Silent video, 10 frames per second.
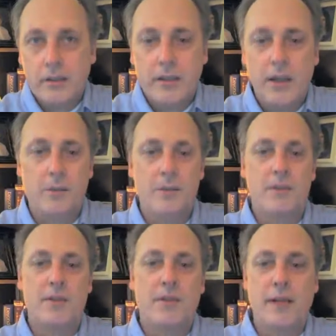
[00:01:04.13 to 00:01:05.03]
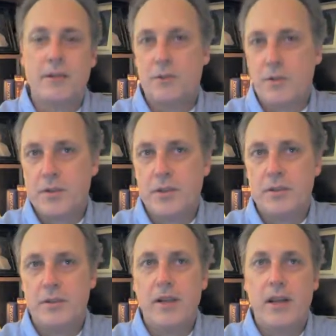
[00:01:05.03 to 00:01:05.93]
to help them select
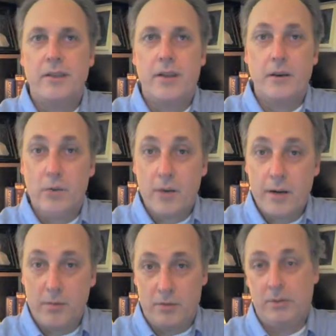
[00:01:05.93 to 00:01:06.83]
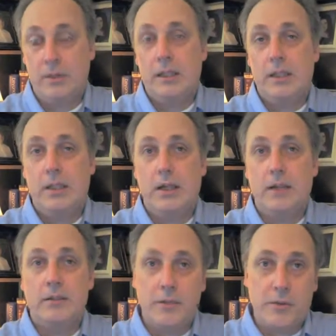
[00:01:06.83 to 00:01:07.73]
sources that are credible
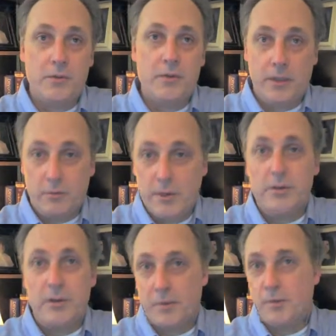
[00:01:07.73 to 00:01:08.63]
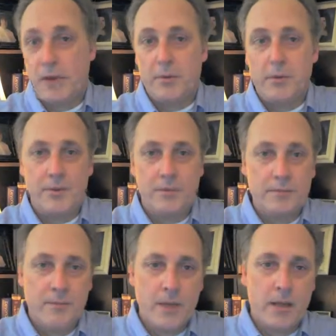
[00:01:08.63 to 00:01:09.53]
to use in research papers.
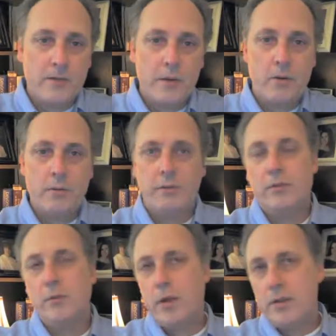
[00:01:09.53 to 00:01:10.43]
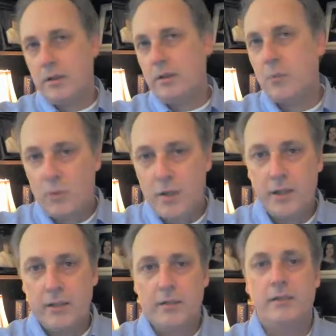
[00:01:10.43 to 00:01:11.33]
So question number
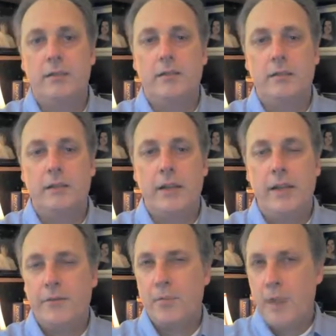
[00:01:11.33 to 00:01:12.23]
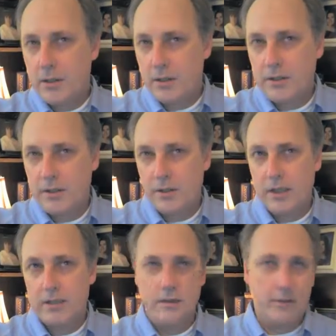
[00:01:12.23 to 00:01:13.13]
one, information,
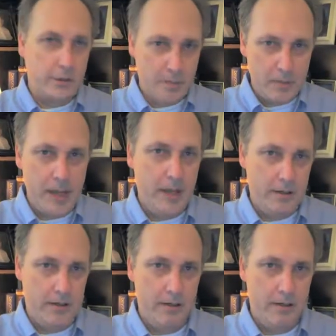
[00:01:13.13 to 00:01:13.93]
is it good or bad?